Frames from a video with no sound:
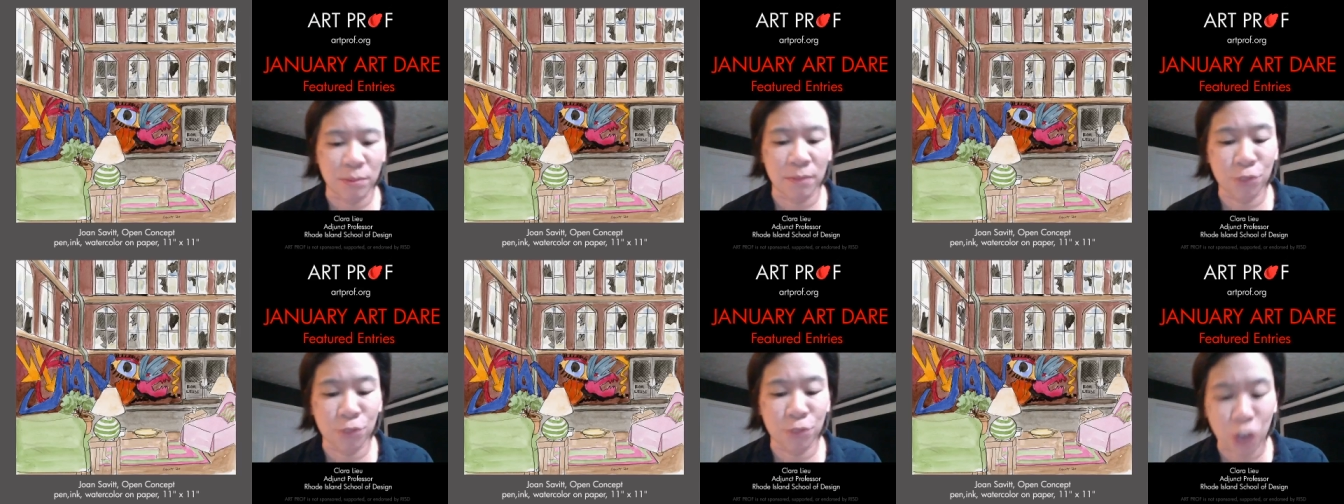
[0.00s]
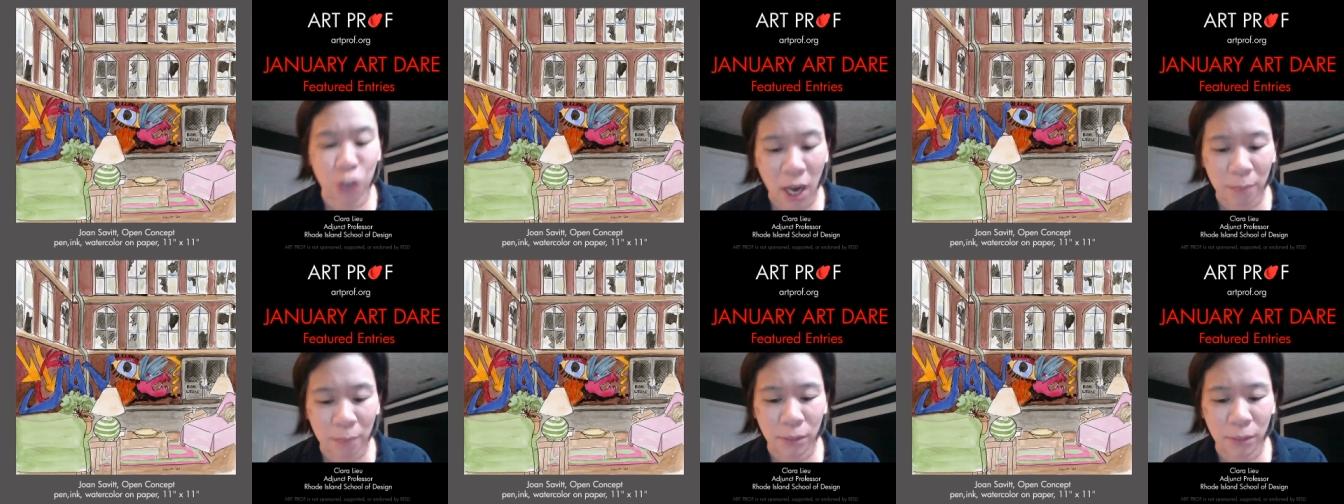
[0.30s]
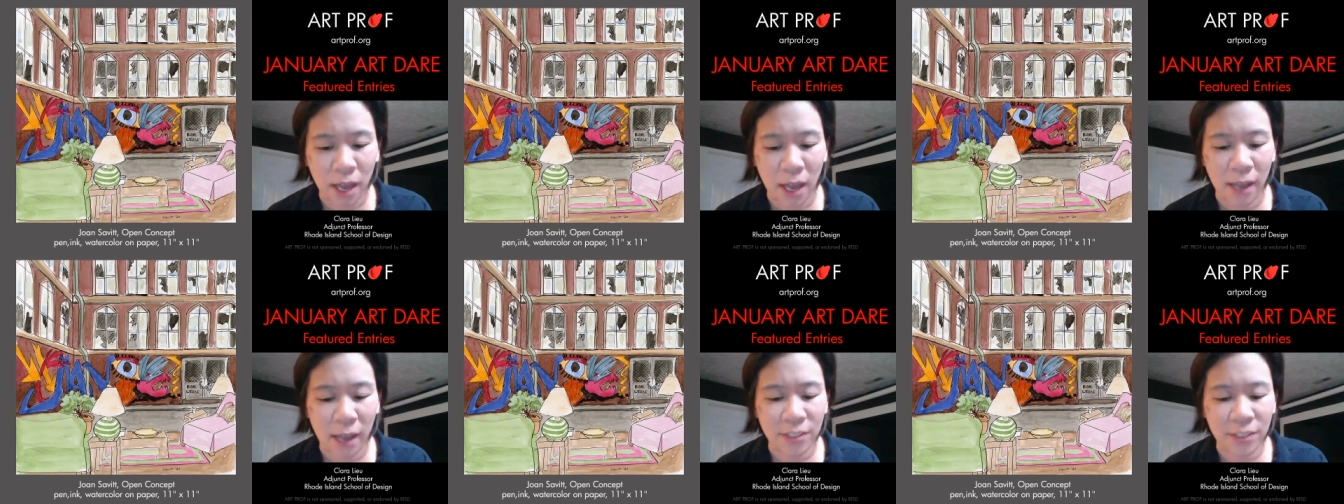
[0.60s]
of job
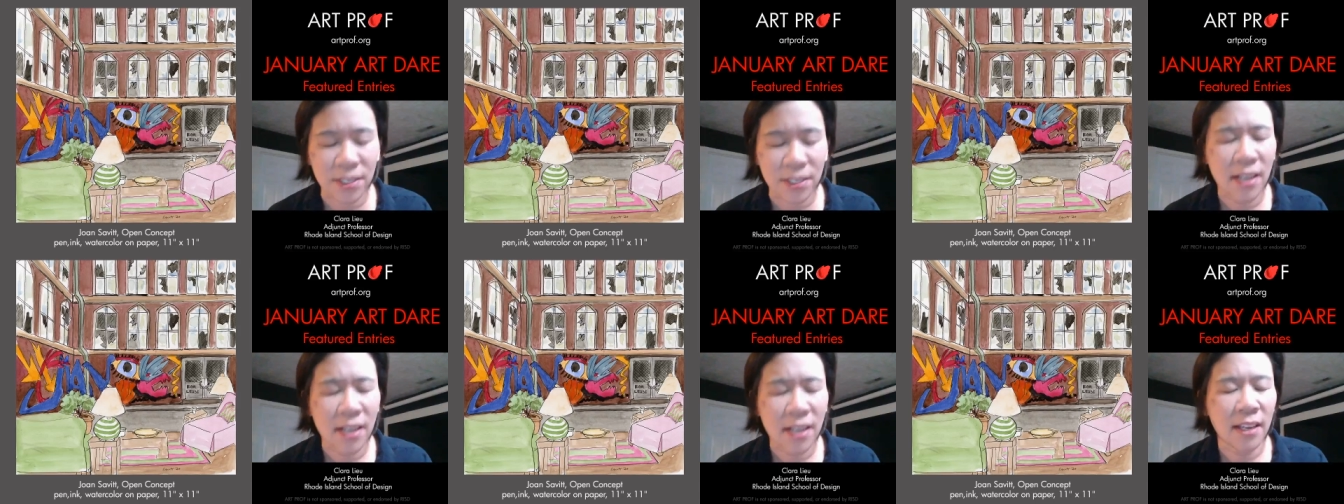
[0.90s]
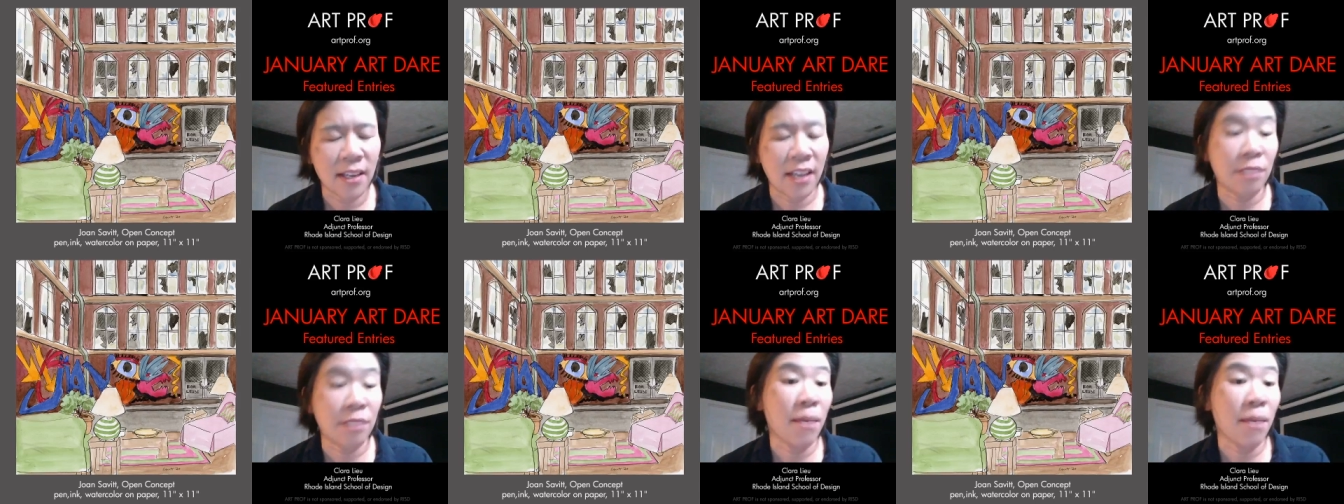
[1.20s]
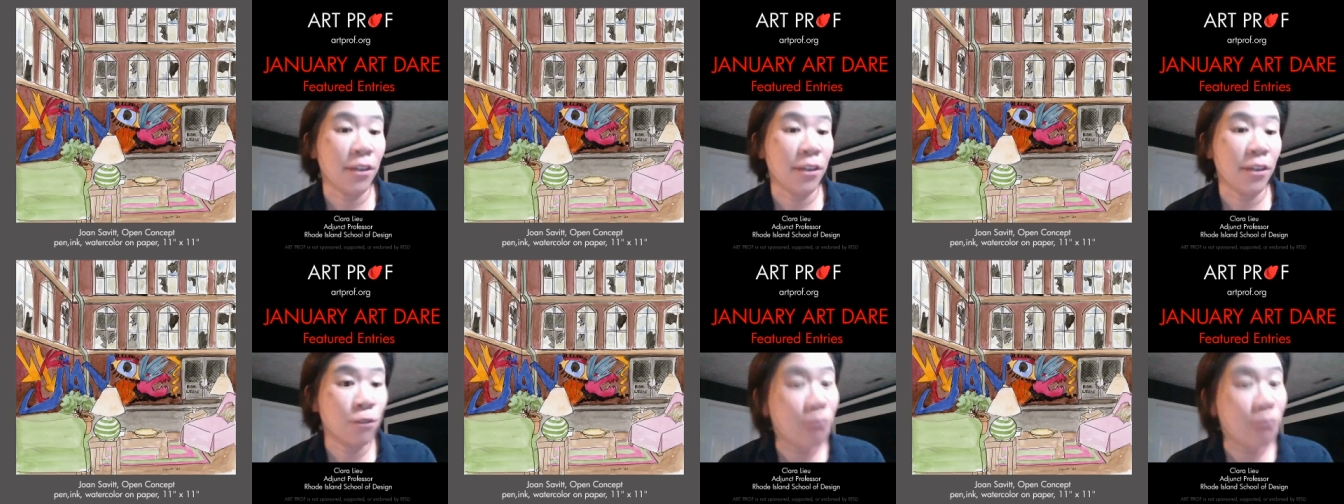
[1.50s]
loss in the
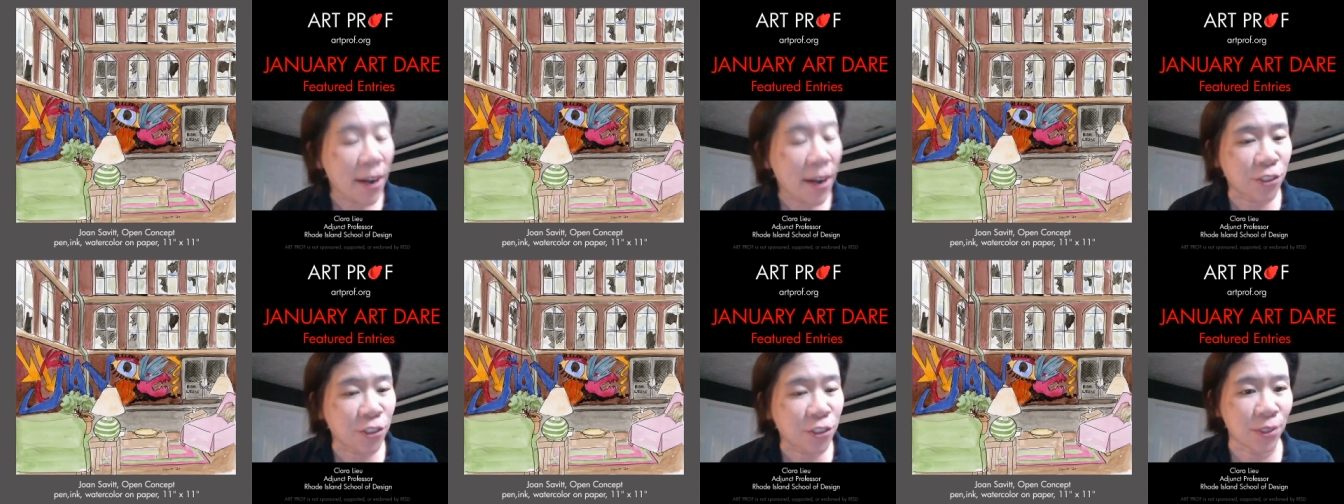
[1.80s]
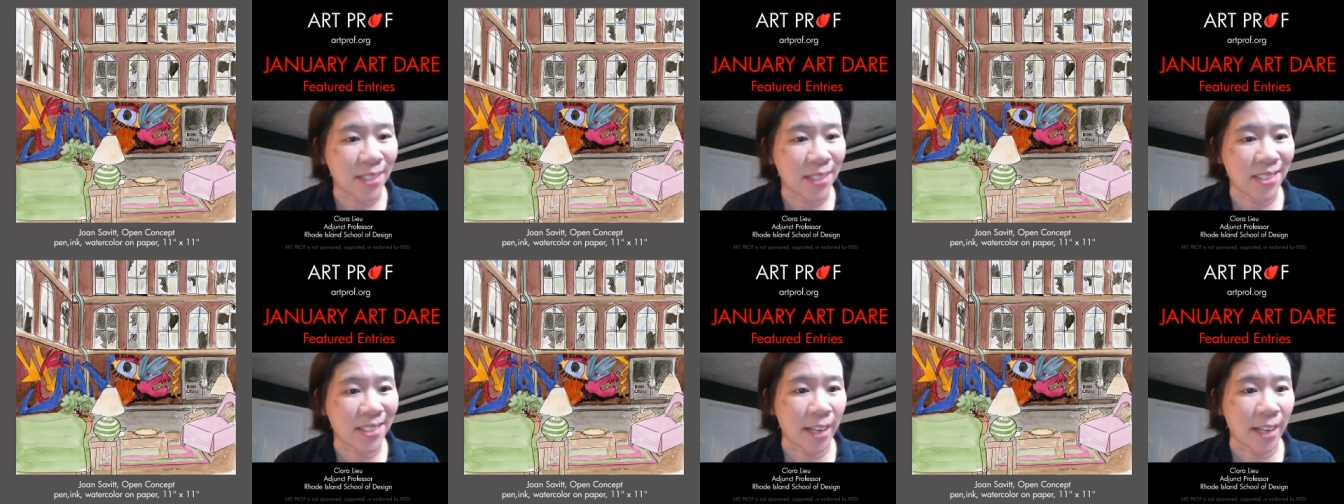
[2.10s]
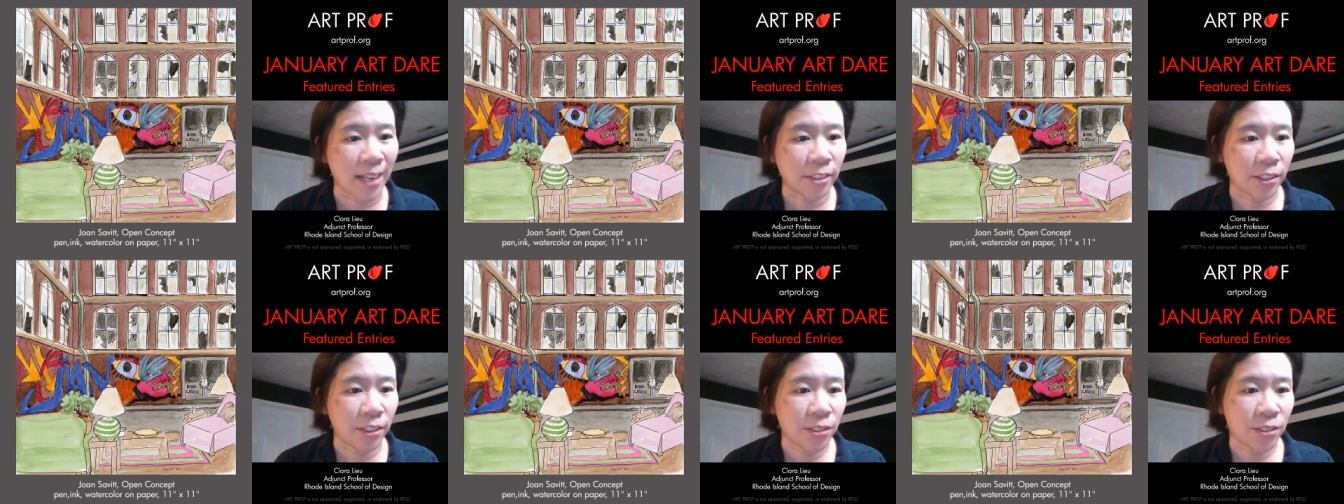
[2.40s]
manufacturing
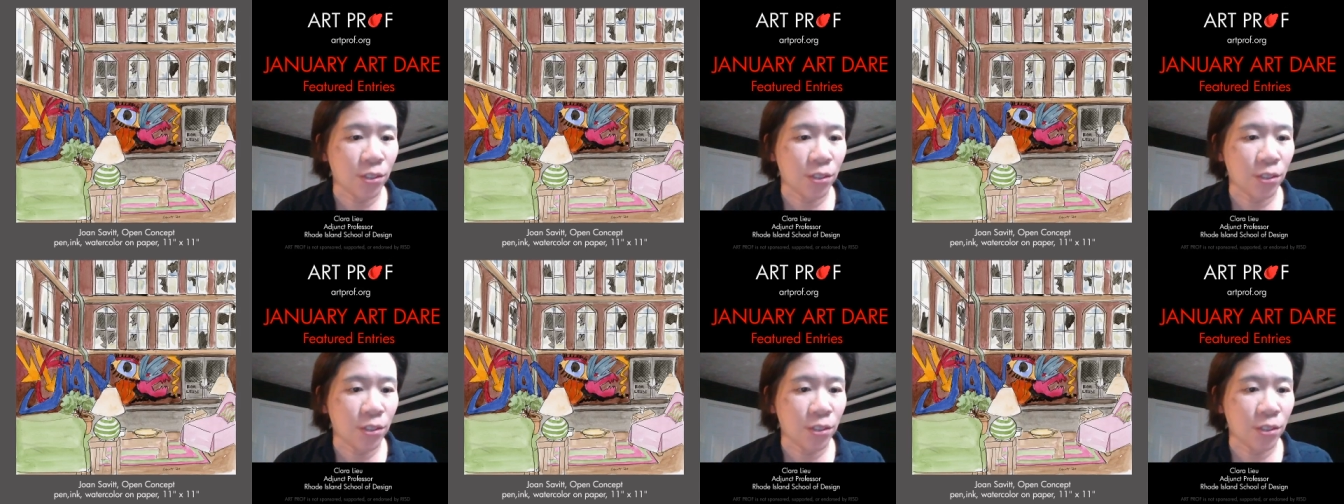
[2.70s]
sector.